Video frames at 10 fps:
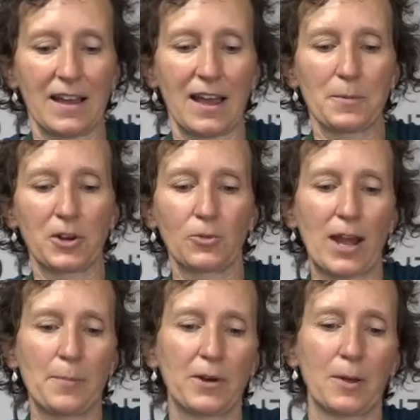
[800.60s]
I'm going to
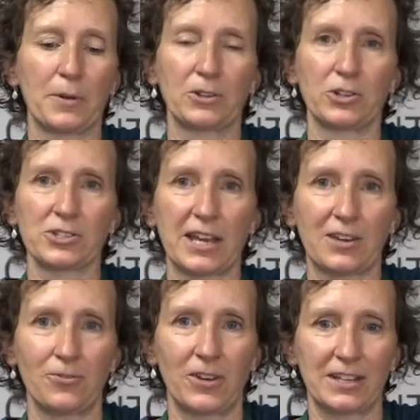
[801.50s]
wrap it up, and it looks
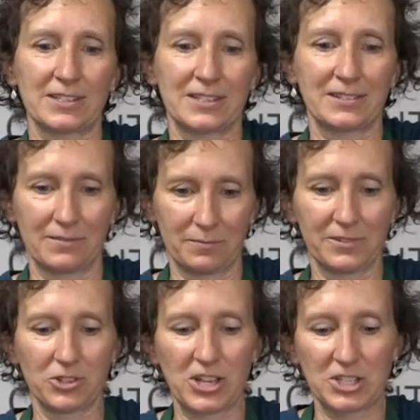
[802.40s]
like it fits.
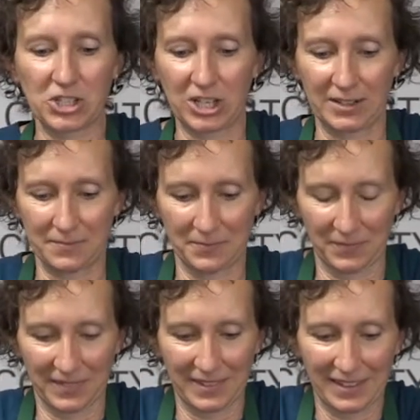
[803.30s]
So that's good.
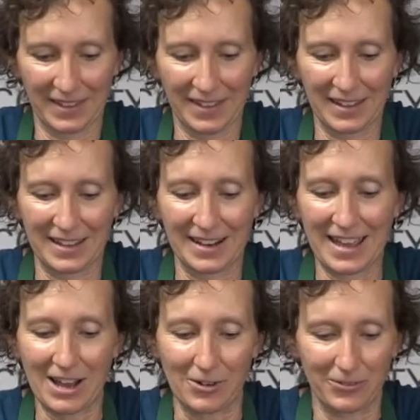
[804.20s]

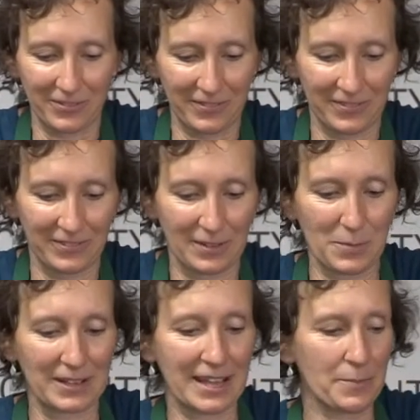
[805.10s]
Now, I'm
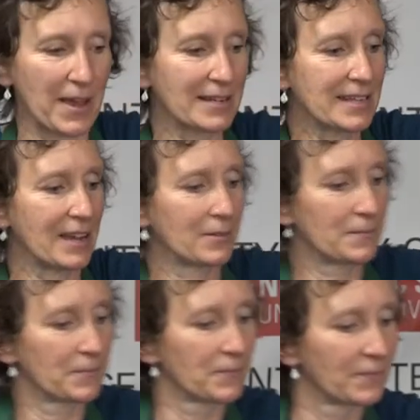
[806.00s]
going to lay it back
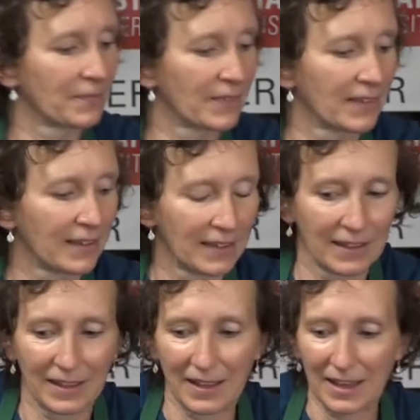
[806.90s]
down.
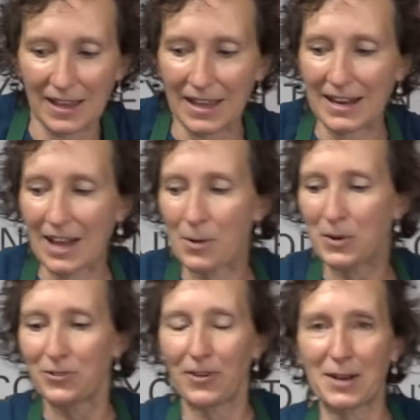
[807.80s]
And now I'm
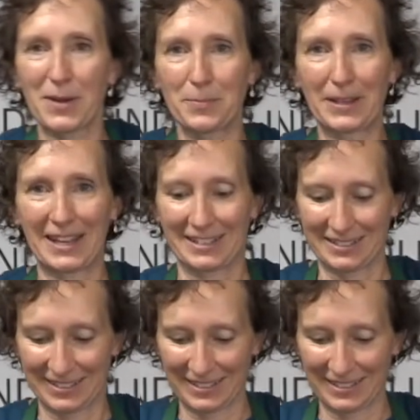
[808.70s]
going to find my plant.